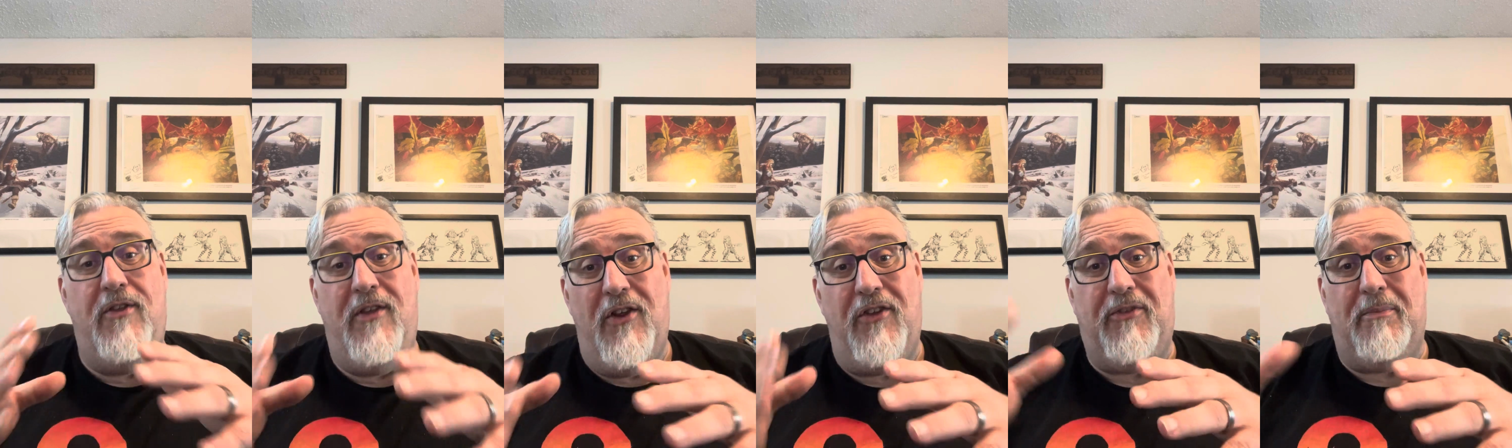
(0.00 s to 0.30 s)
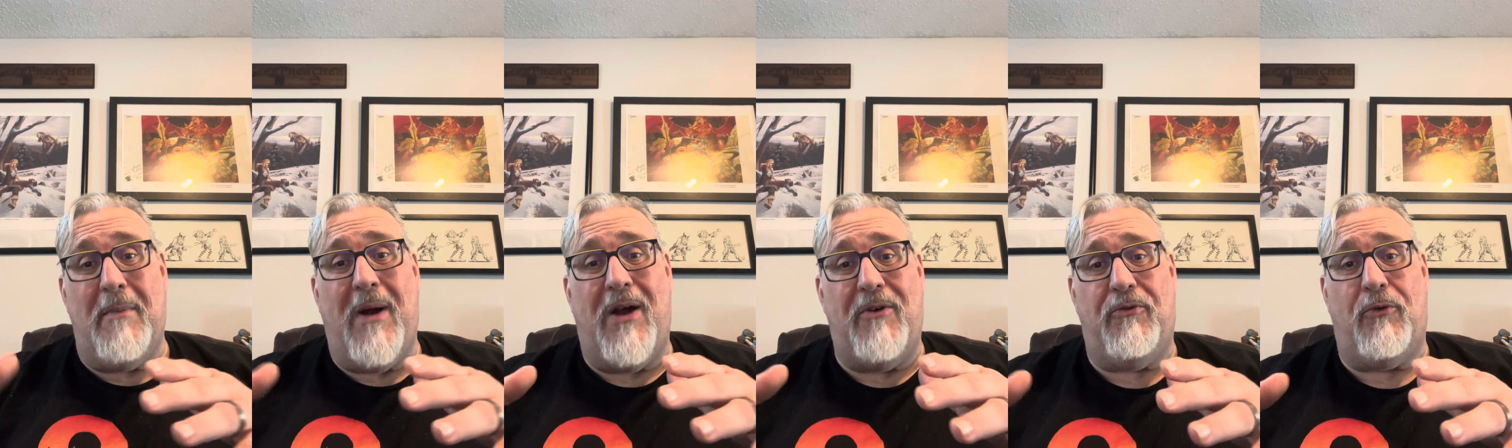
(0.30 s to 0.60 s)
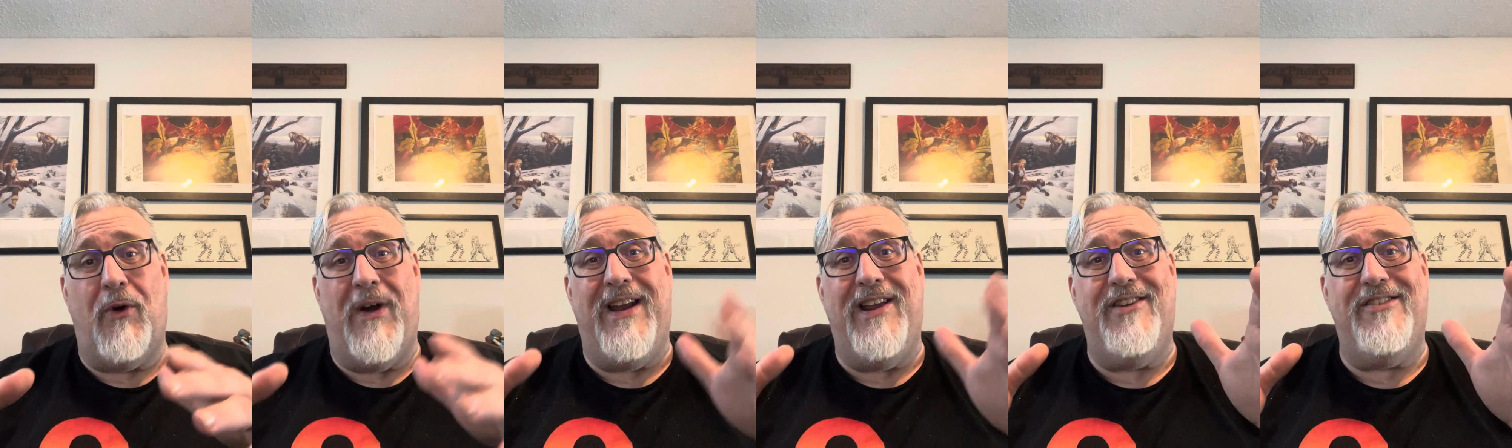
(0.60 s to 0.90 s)
This, my
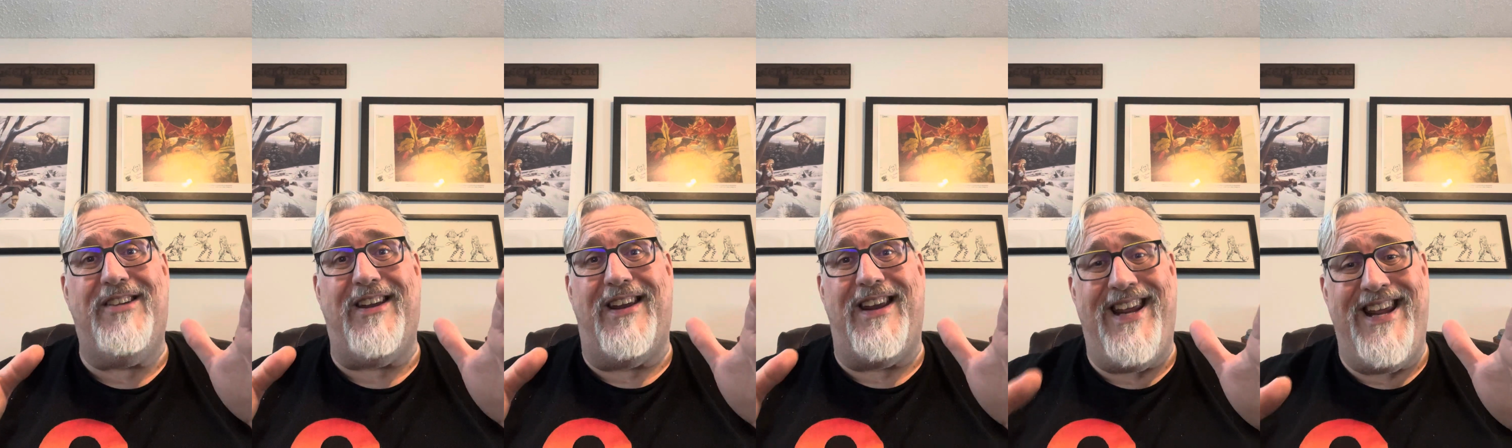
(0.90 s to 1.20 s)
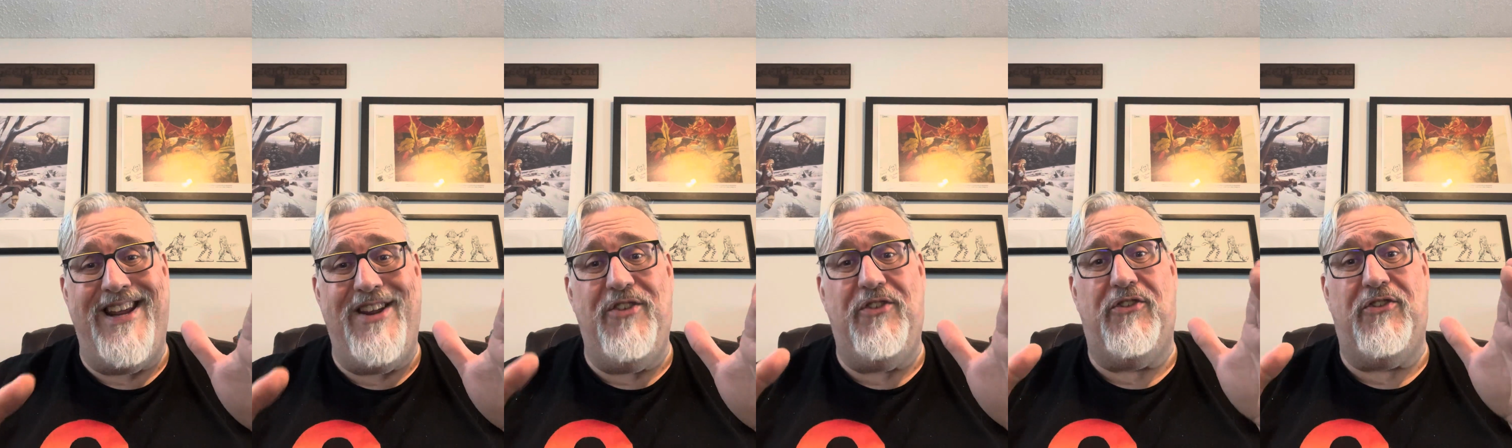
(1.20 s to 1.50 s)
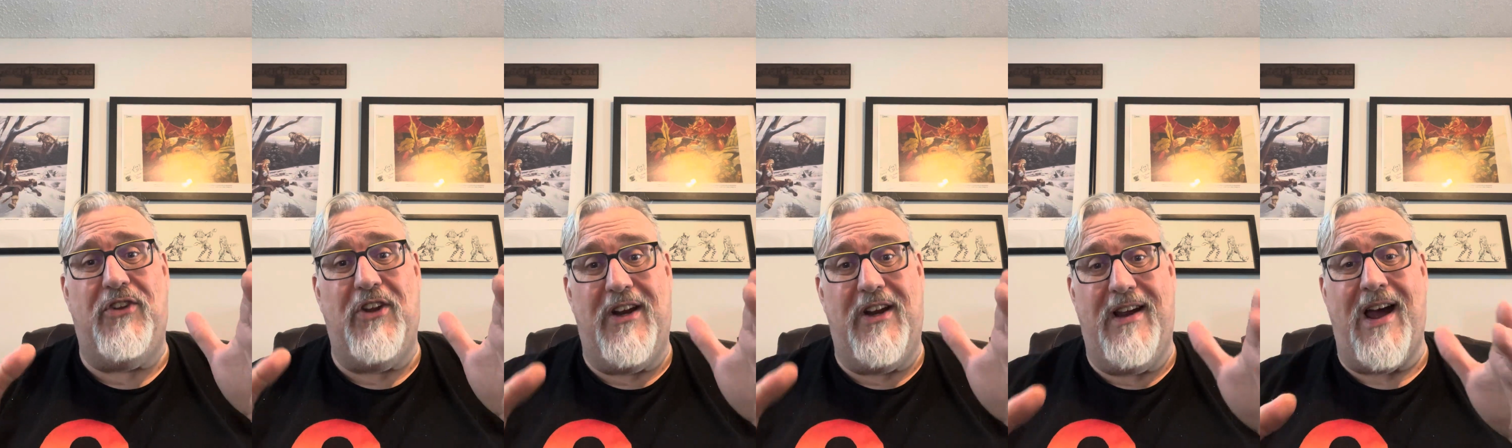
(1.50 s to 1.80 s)
friends, is
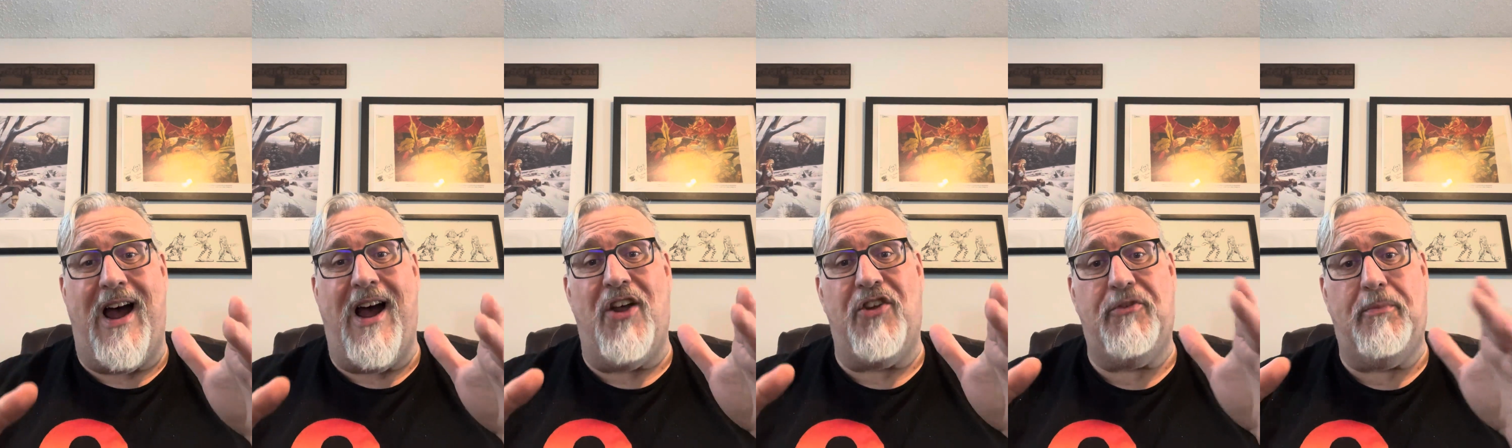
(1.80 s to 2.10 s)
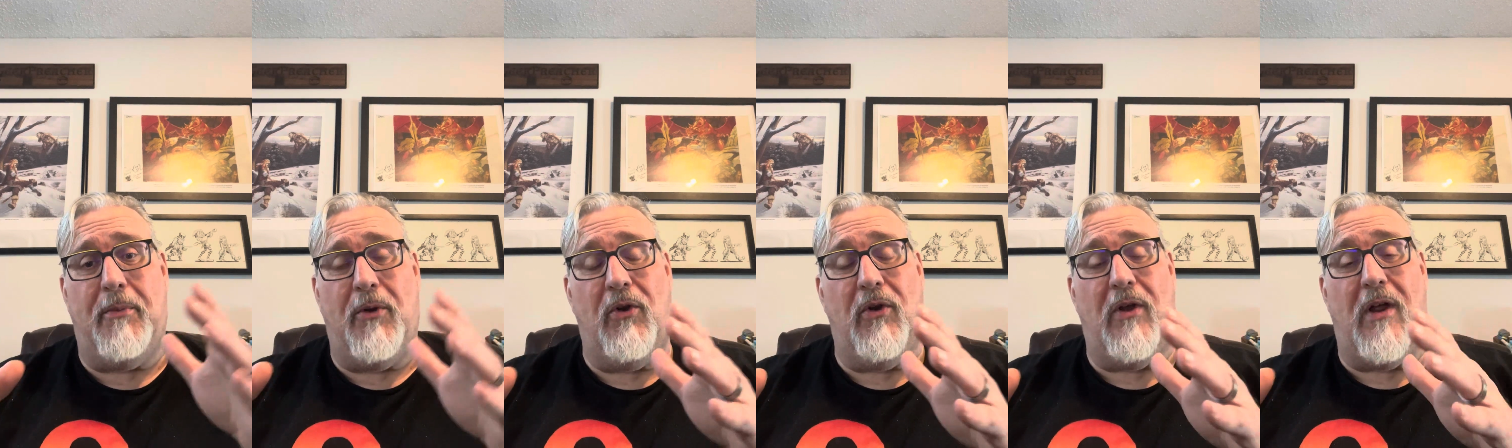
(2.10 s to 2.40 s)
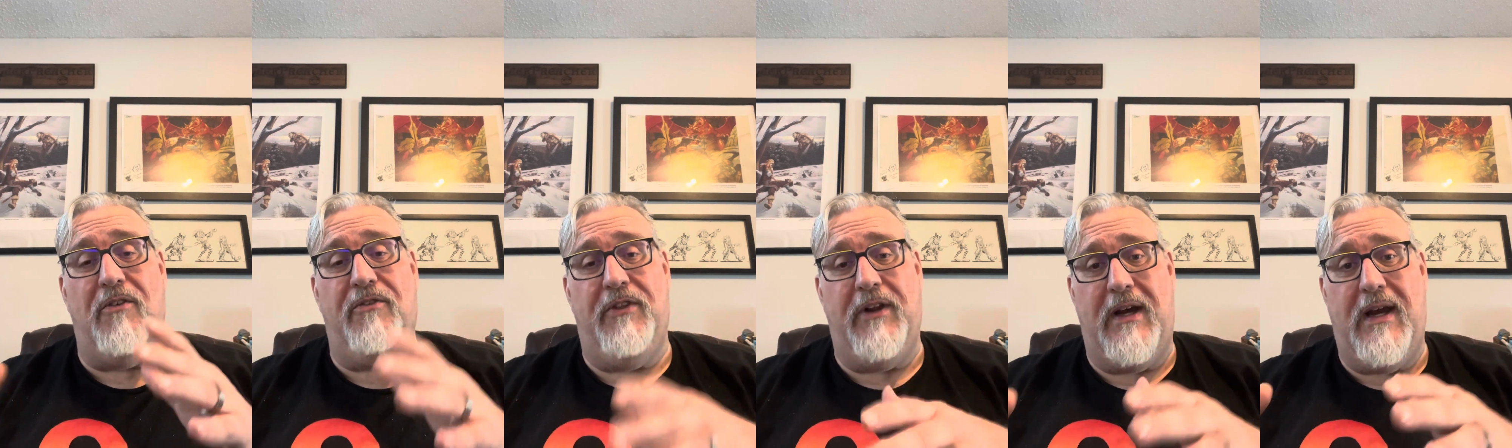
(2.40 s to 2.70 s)
the gospel
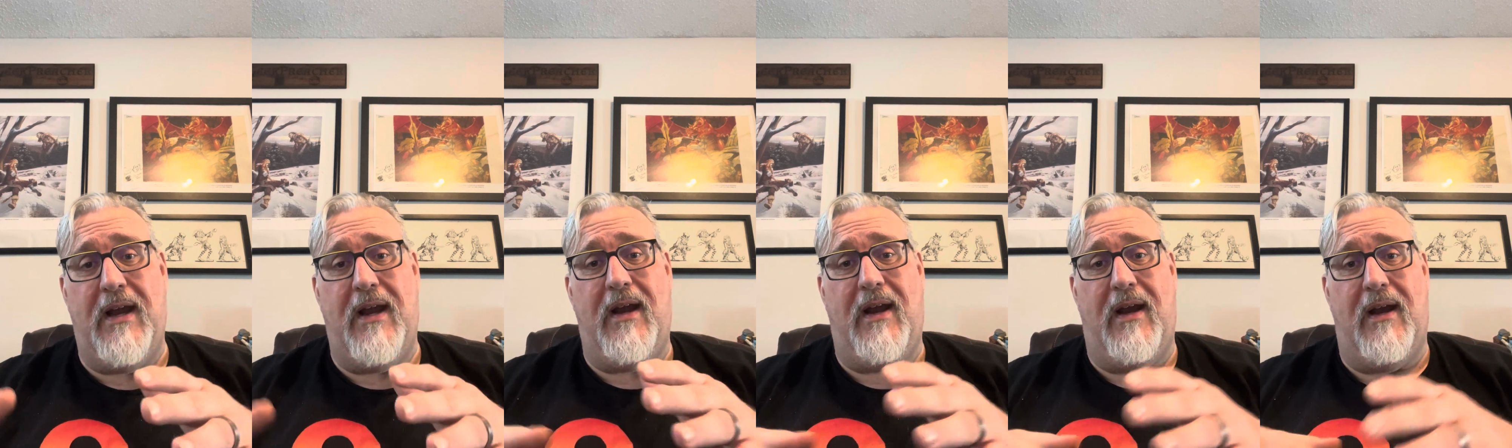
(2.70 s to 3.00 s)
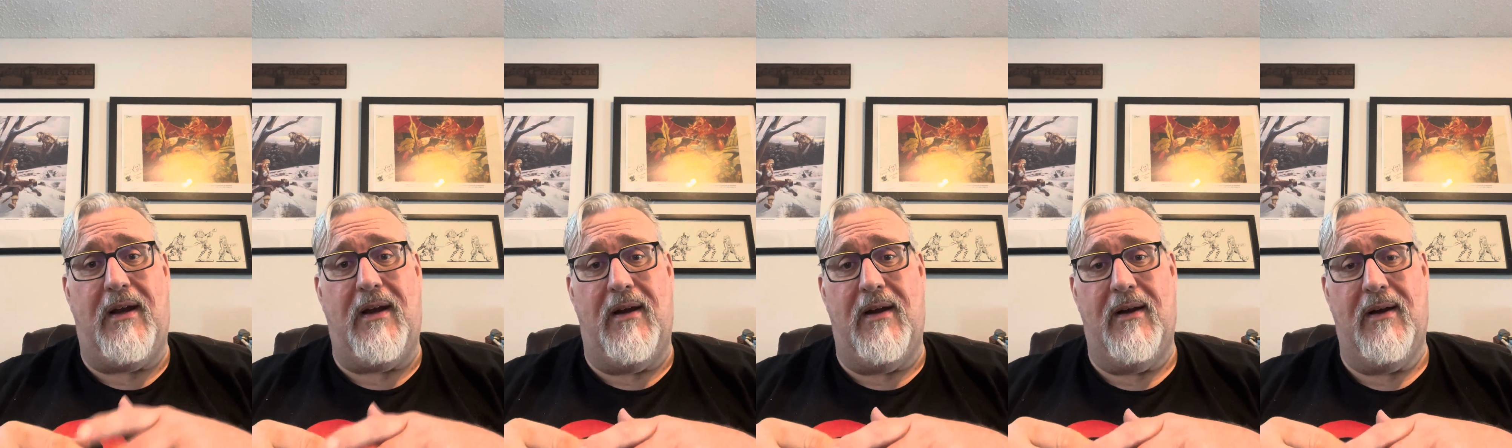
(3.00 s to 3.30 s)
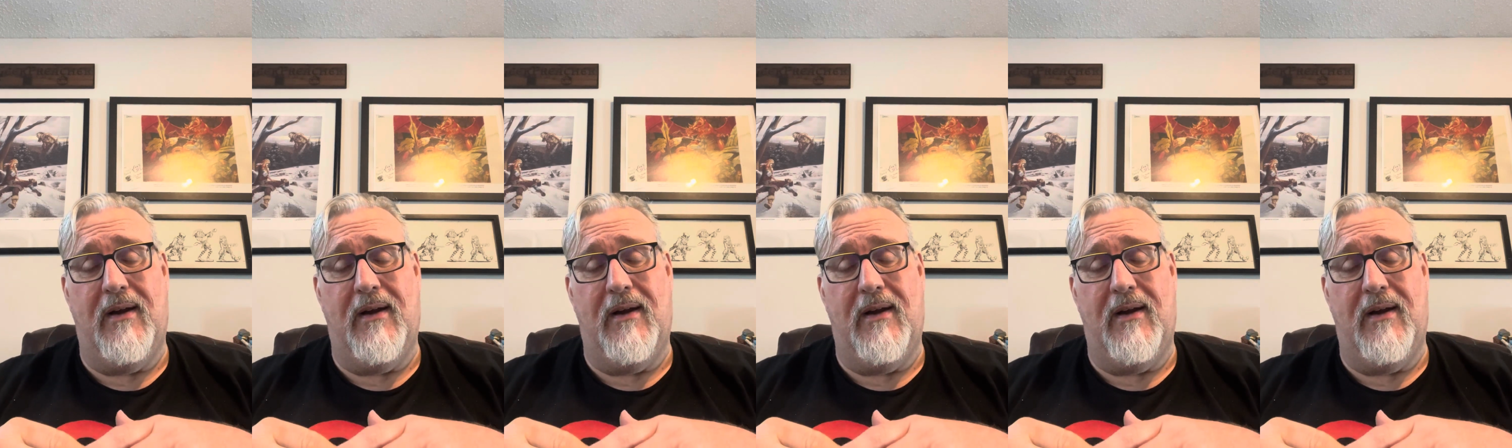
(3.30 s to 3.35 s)
of the geek.